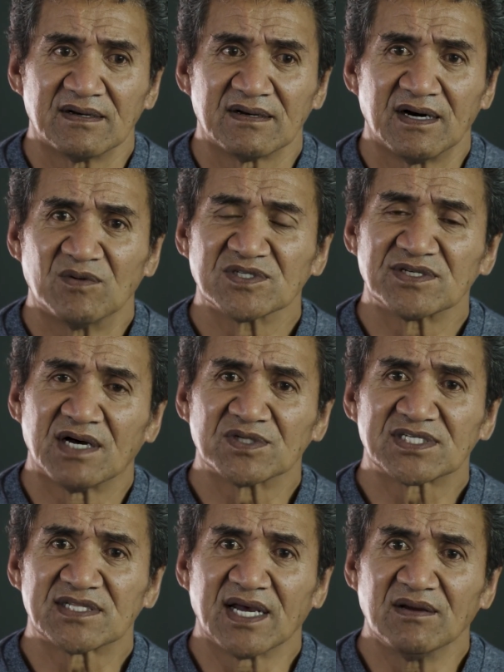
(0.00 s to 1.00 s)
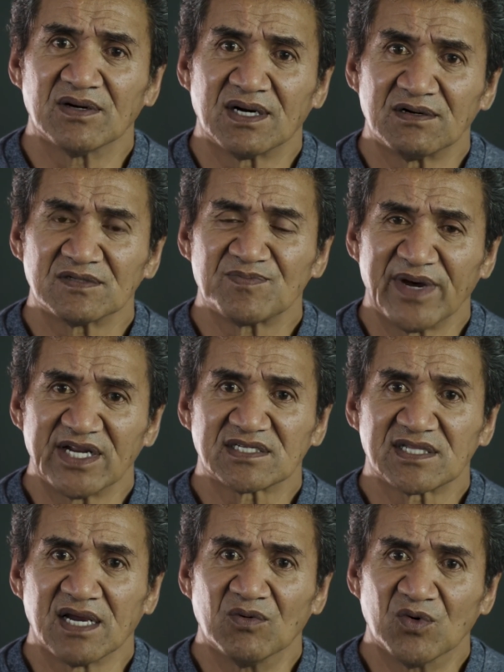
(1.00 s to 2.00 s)
was made a
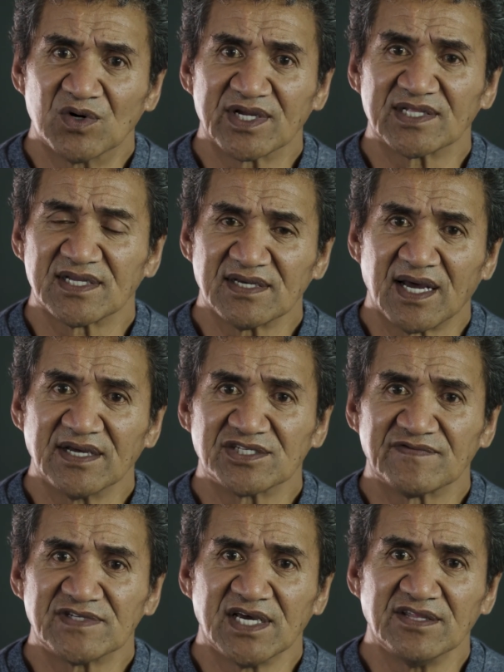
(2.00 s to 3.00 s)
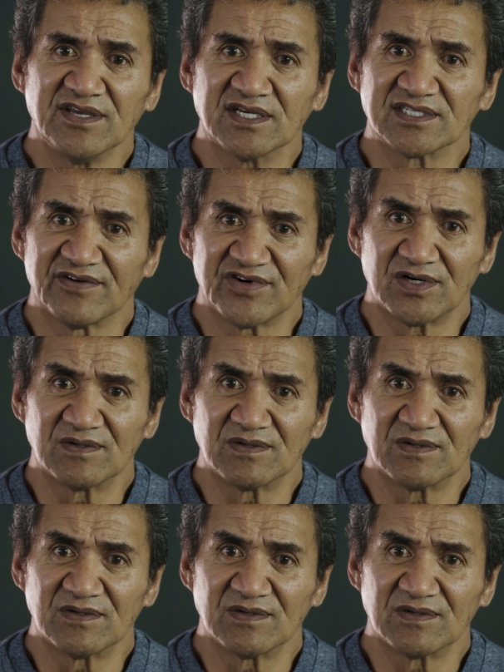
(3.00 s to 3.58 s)
state ward at the age of 10 years of